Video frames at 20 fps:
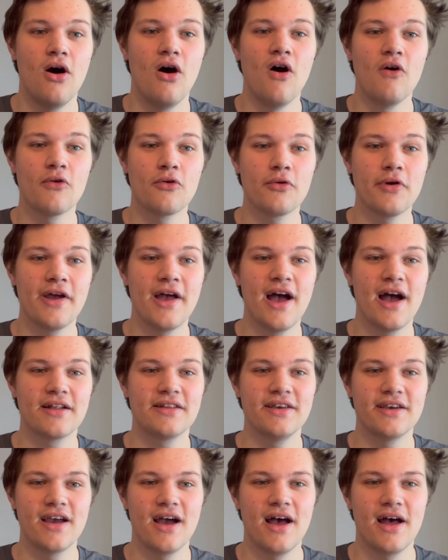
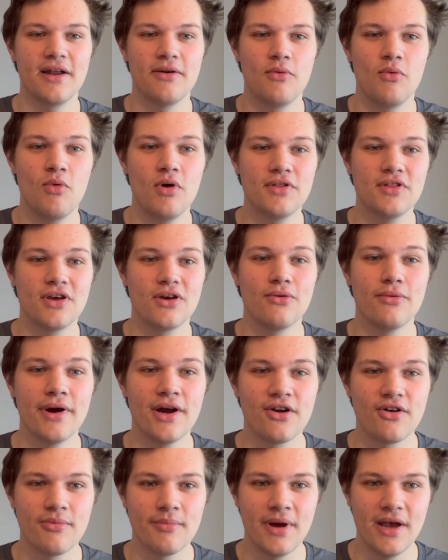overreacting on what the
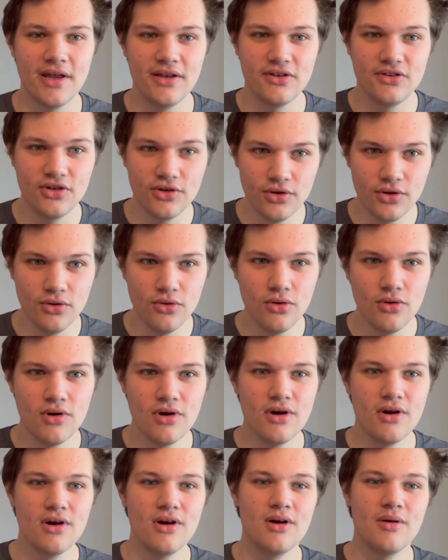grader may
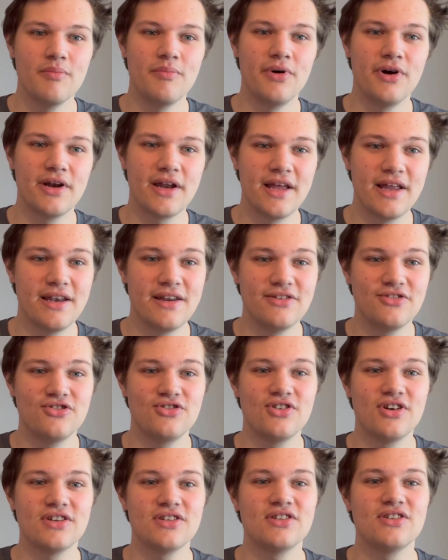do, but it is
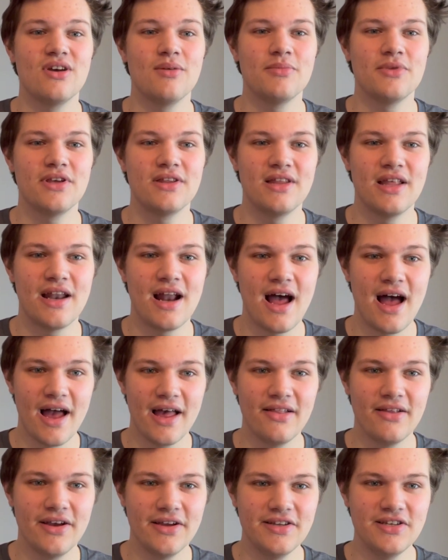just something that
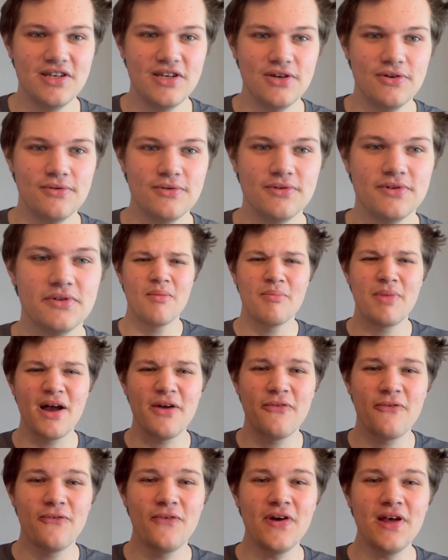I like to use.
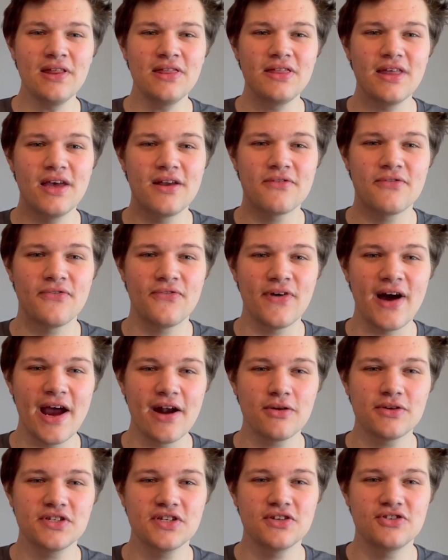My fifth and
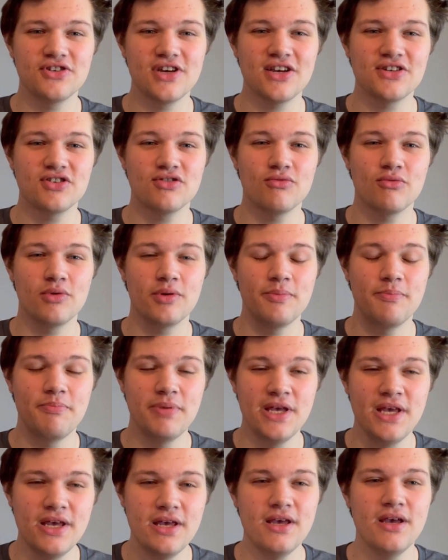final suggestion
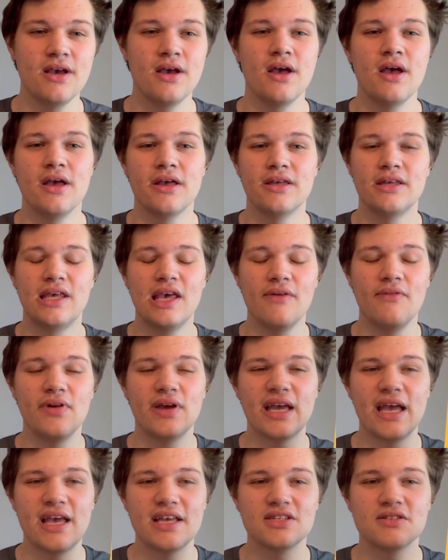would be
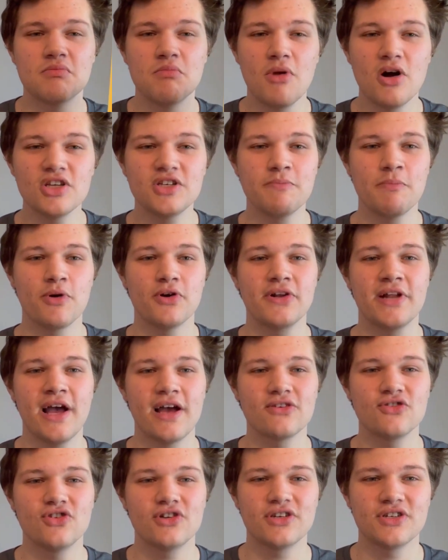giving as much
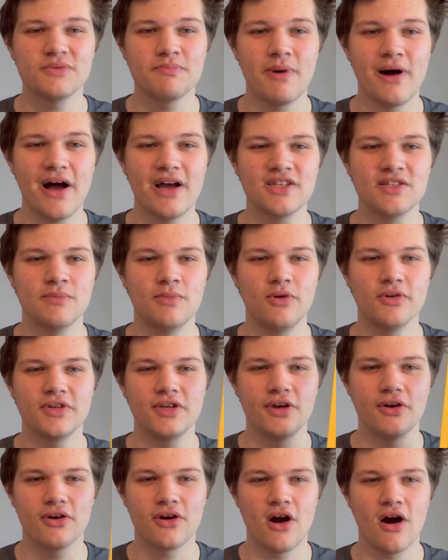protection as possible
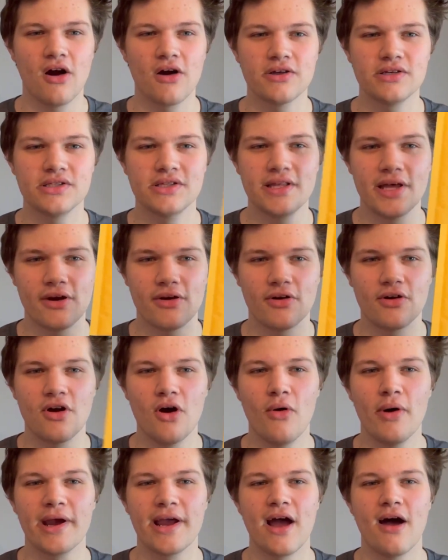to your cards that are
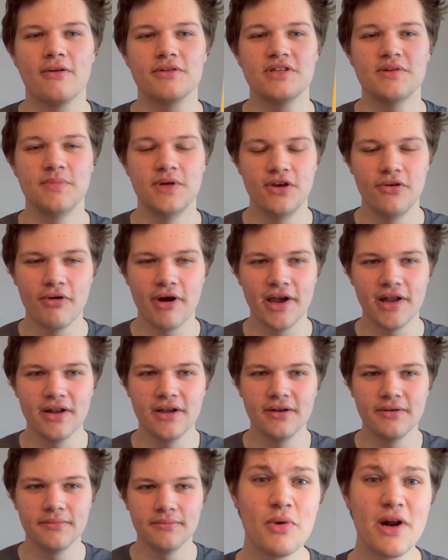going out to be
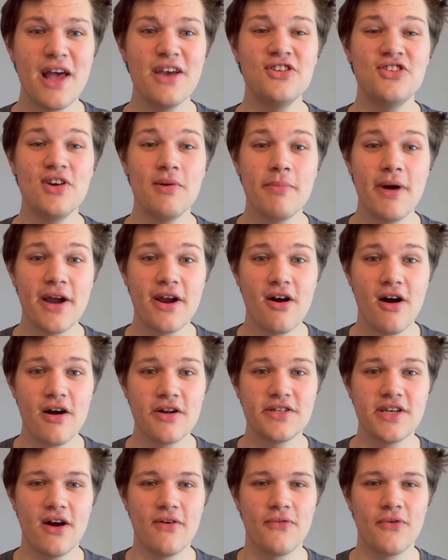graded. So when I ship my
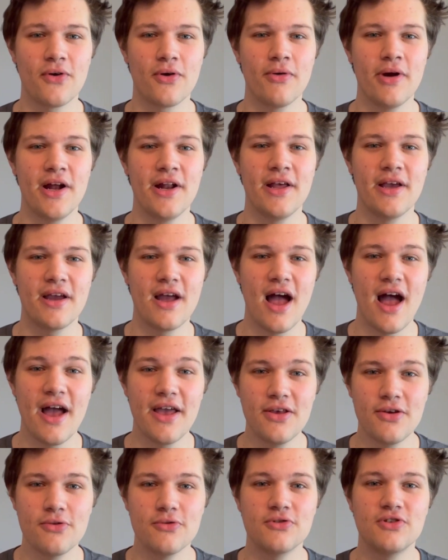cards out for grading, I
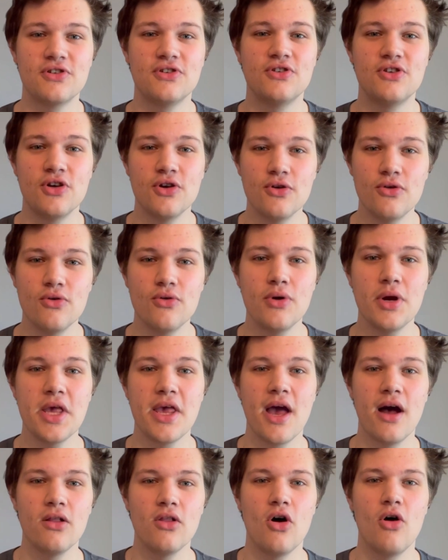use 2
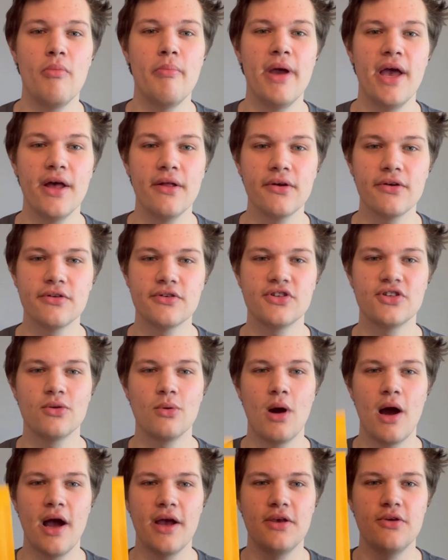yellow mailers.
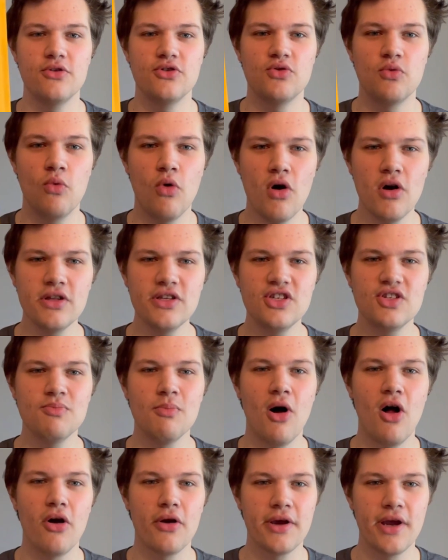So I use one
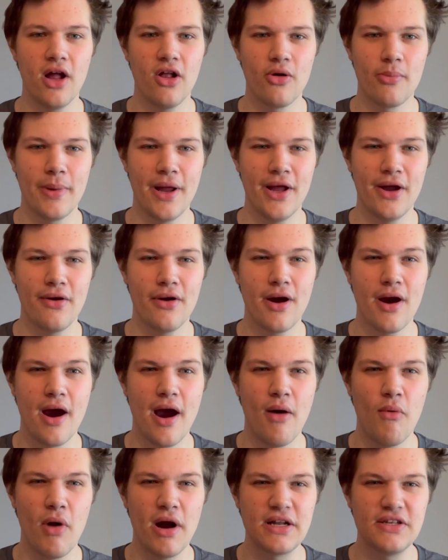smaller yellow mailer.
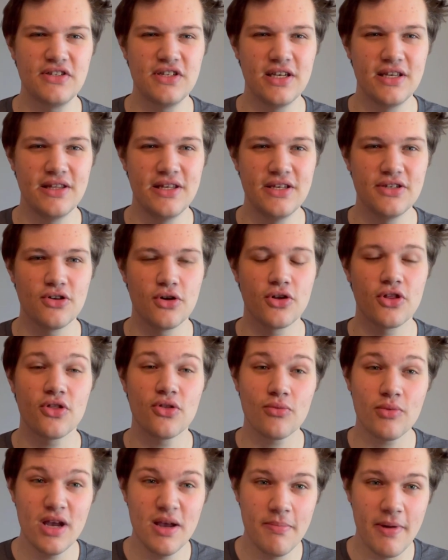I wanna say these are
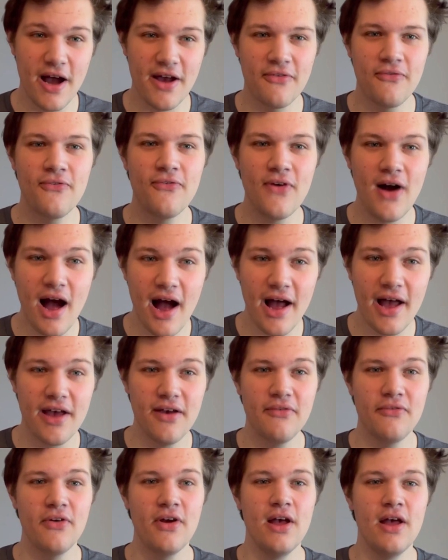
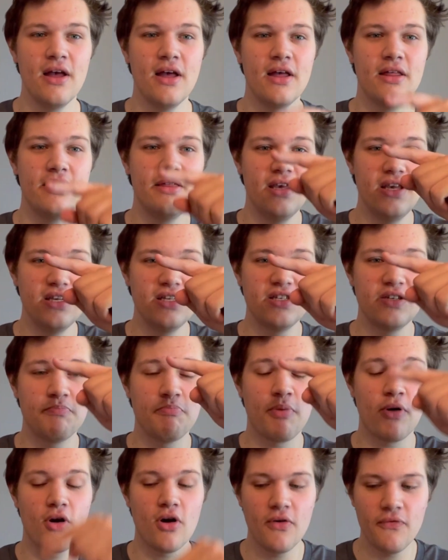3x5. These
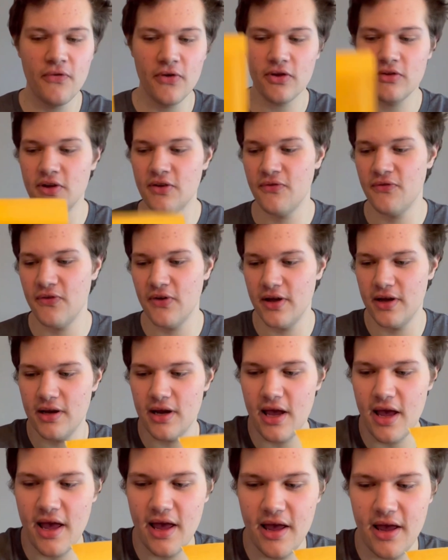perfectly
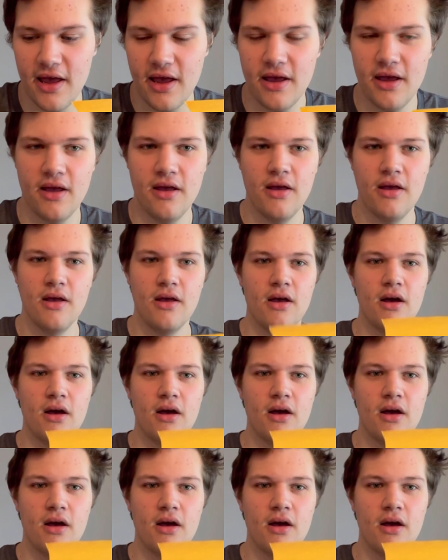fit a